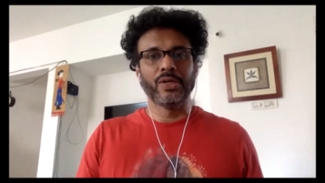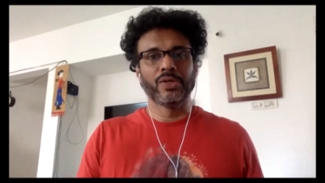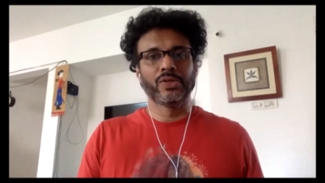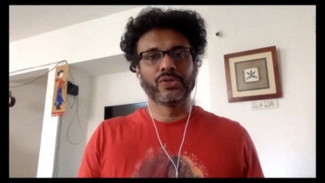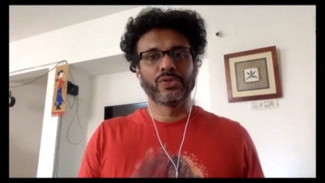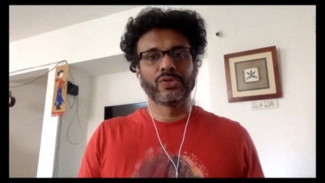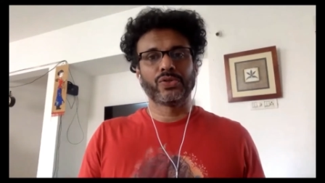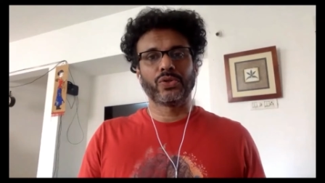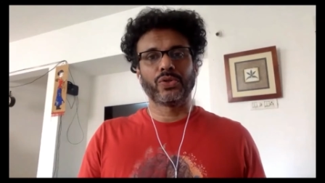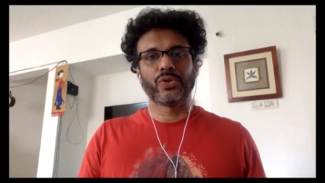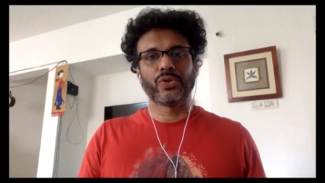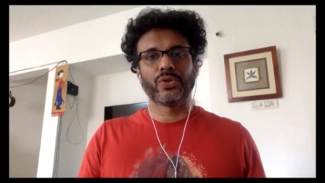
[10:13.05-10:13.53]

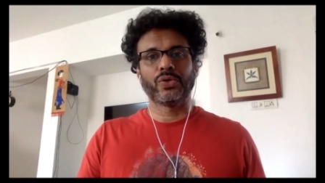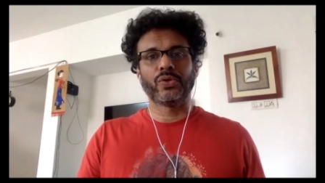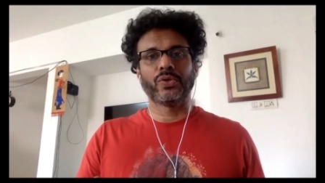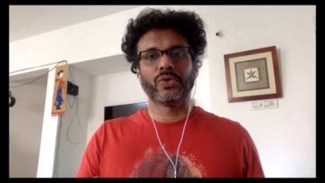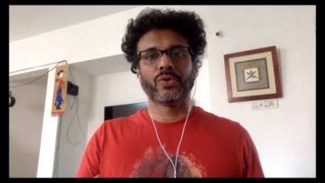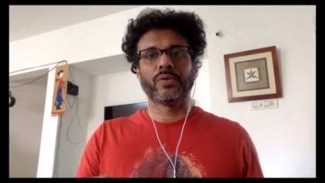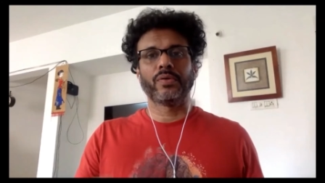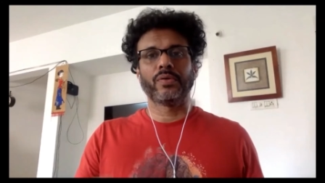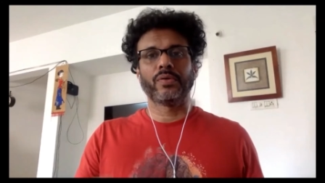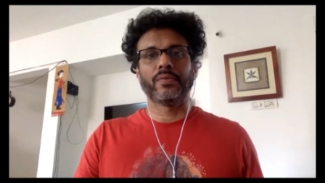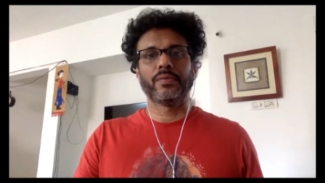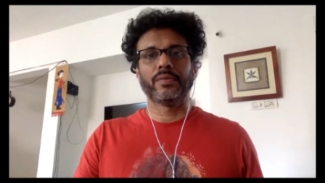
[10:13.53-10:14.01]

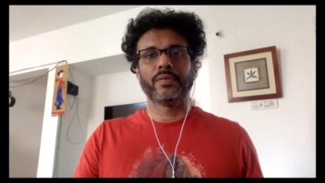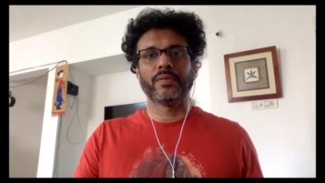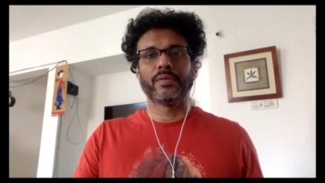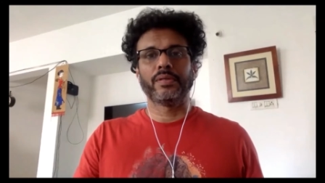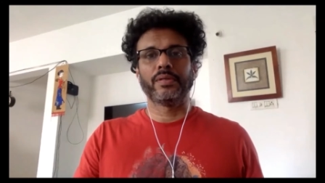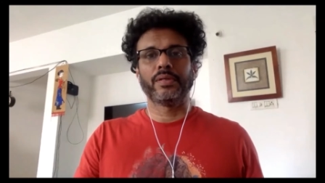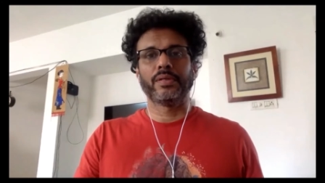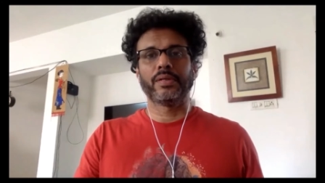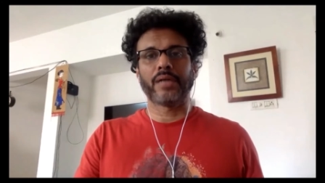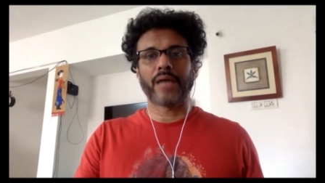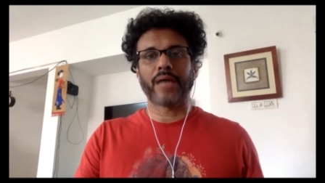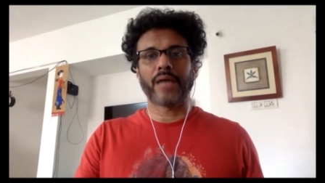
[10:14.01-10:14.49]
So
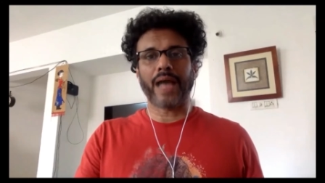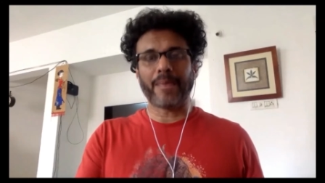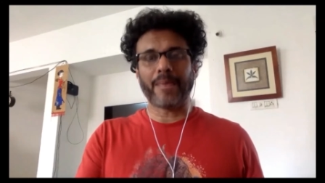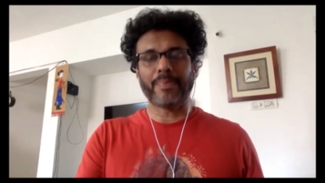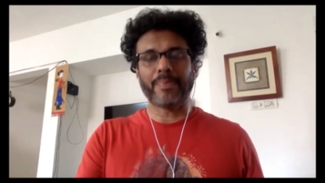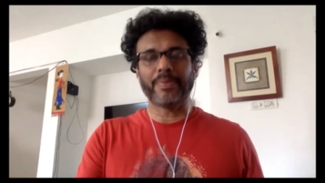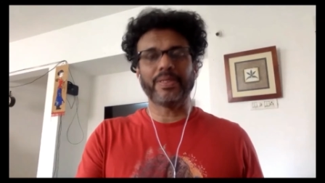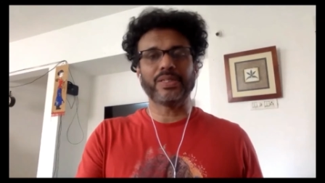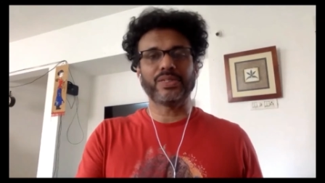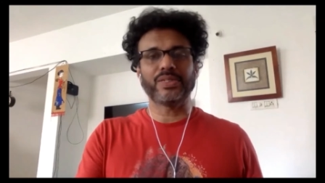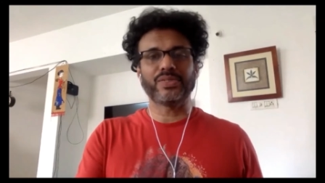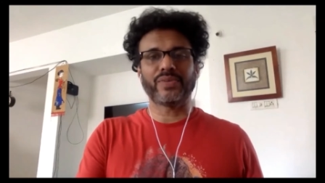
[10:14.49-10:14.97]
the
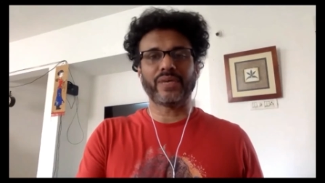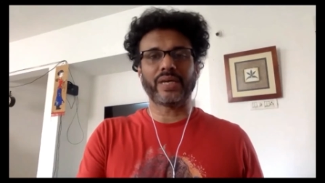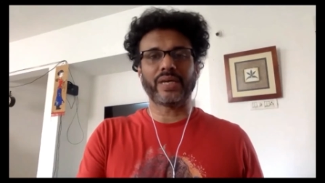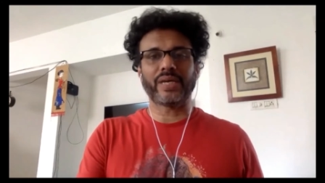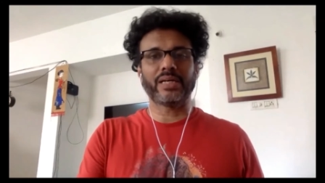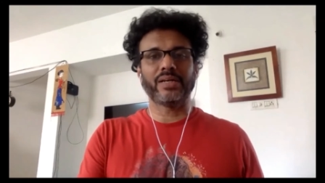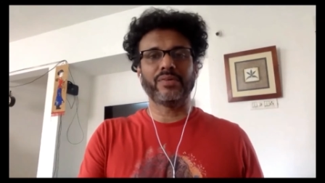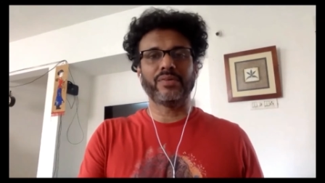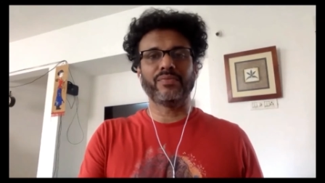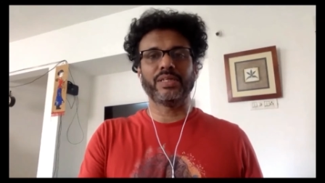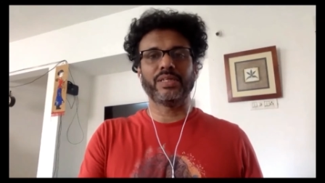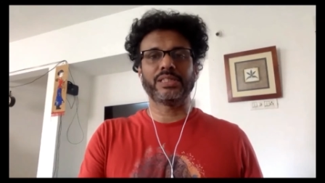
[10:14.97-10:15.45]
Happiness
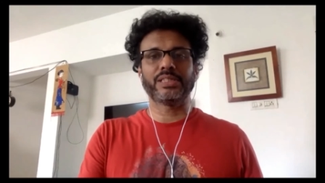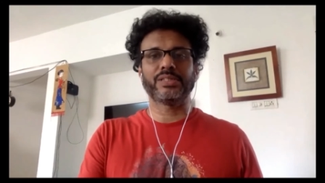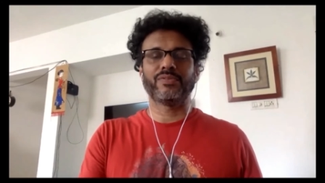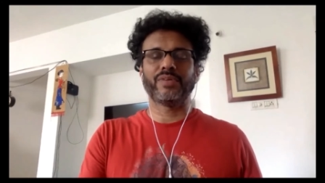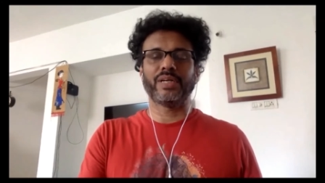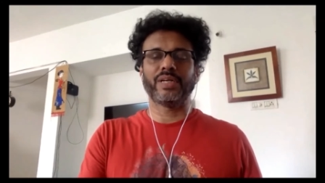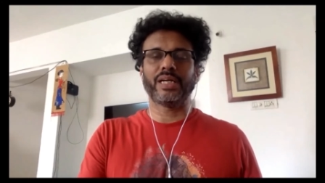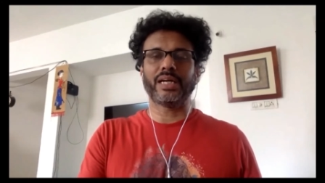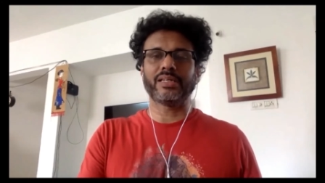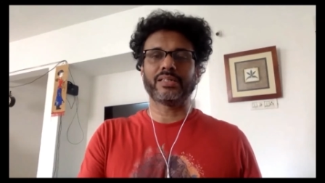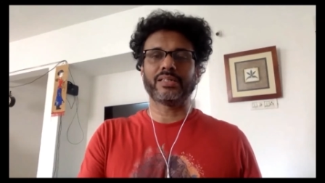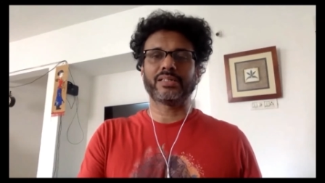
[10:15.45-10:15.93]
Factory, which
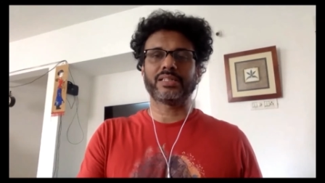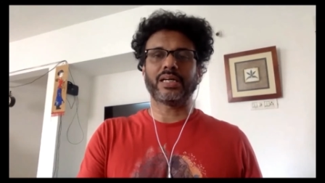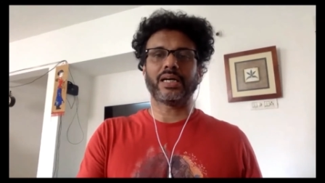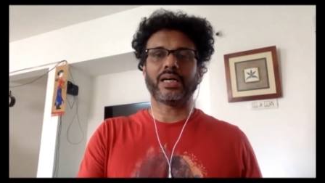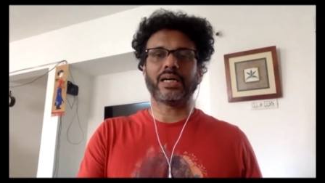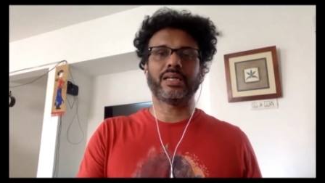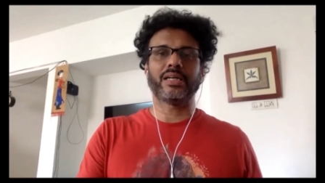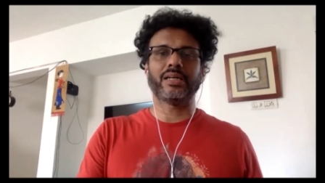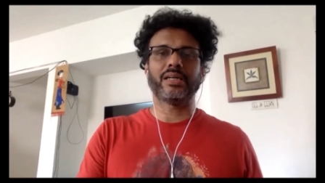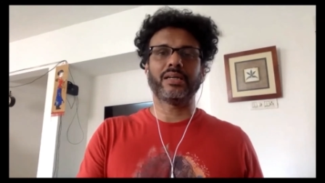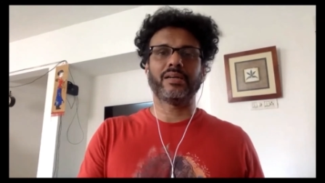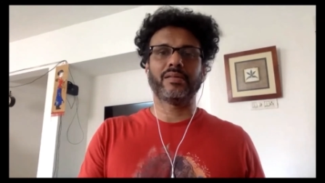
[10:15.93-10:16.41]
we had
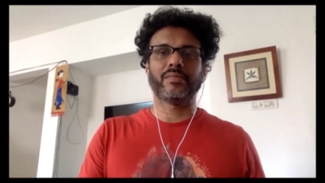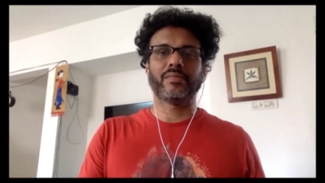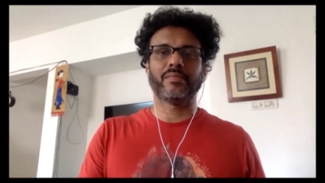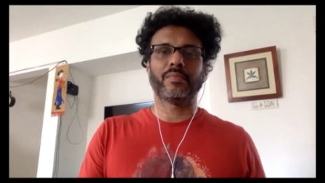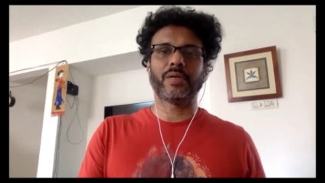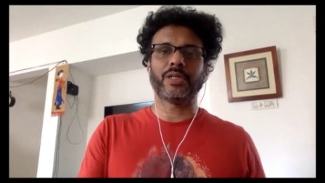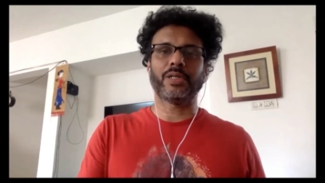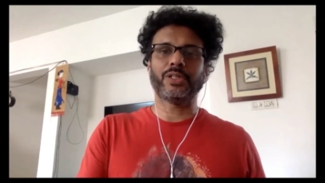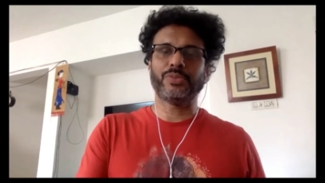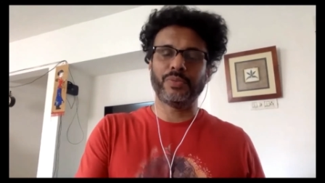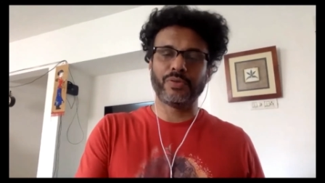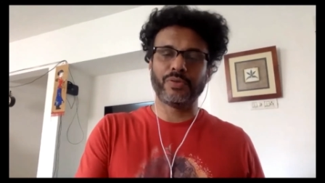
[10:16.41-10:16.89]
started
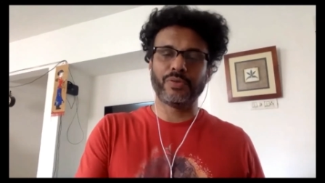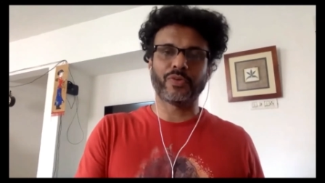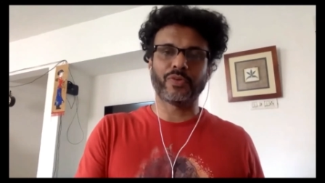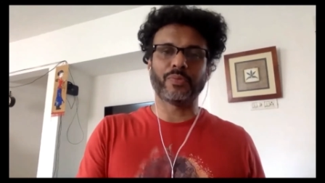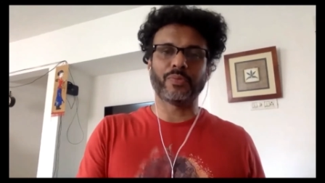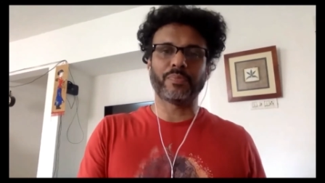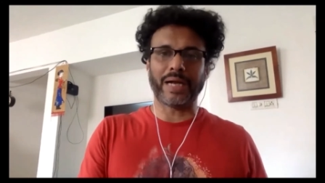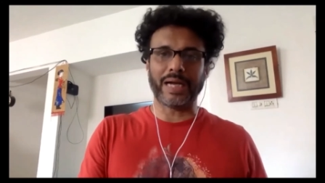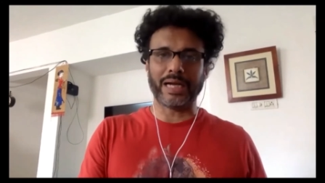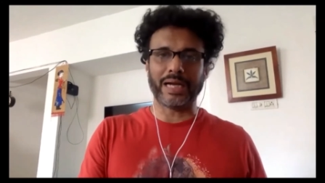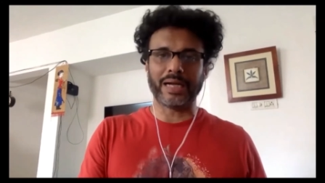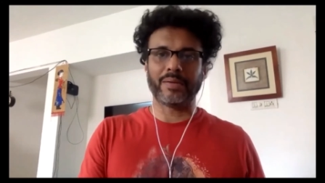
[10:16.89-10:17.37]
much before
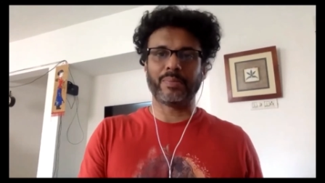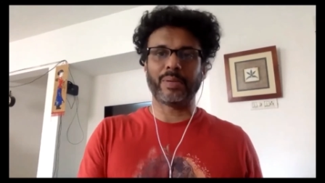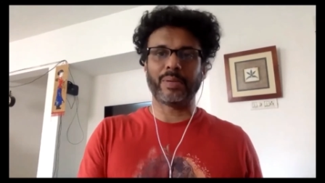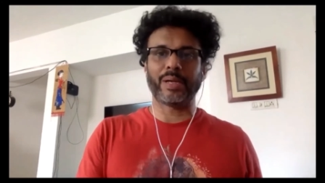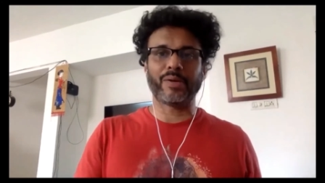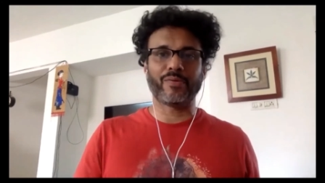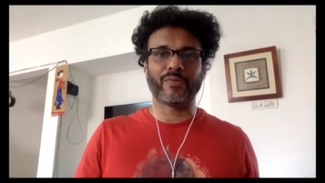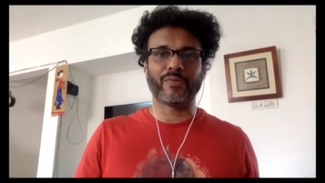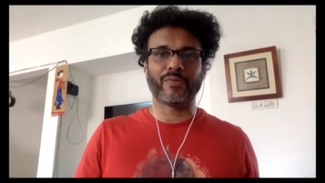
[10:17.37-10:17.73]
pandemic,